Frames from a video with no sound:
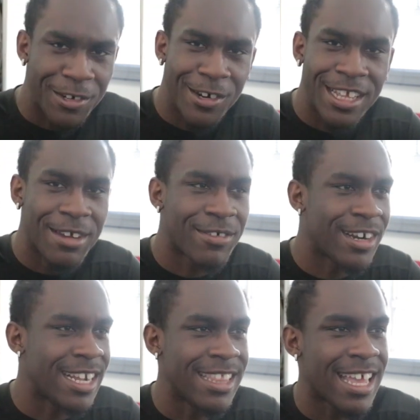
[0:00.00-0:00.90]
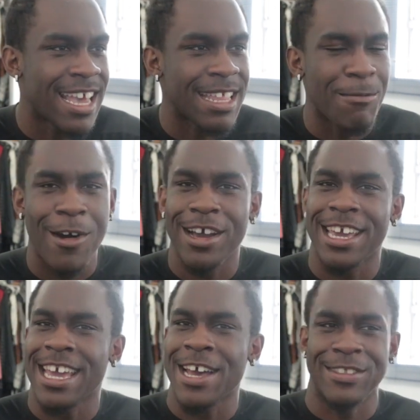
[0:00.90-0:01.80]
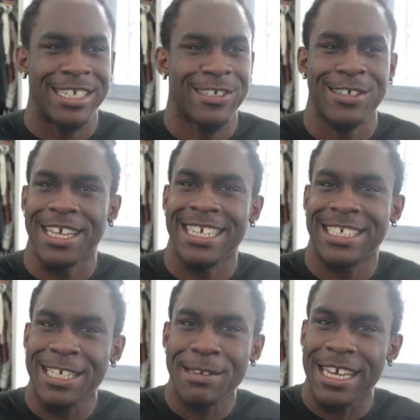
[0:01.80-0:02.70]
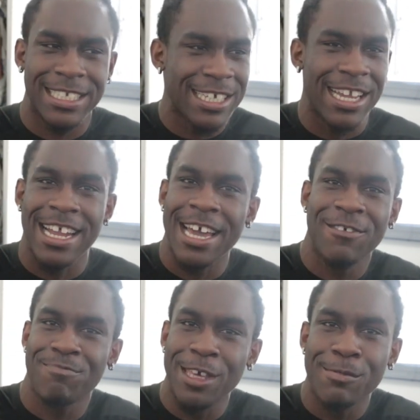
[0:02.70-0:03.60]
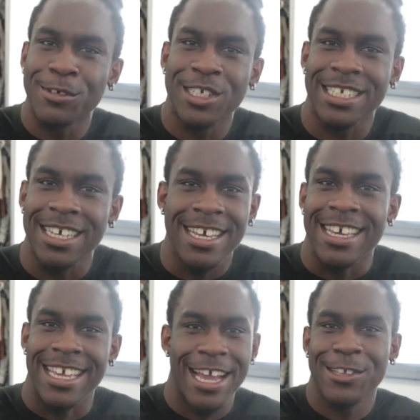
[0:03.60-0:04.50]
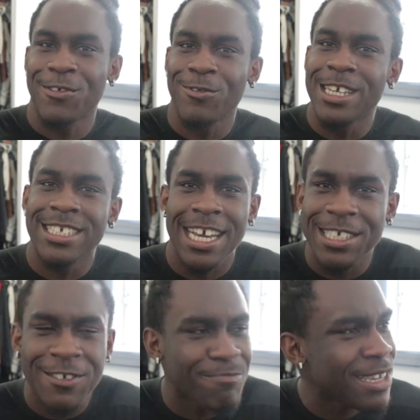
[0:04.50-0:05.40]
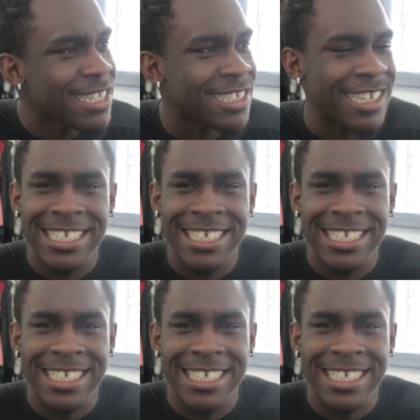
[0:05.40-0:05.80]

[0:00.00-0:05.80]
or whatever. And then I'm walking out and I start, I see, I see a line of people just getting their free slices of pizza.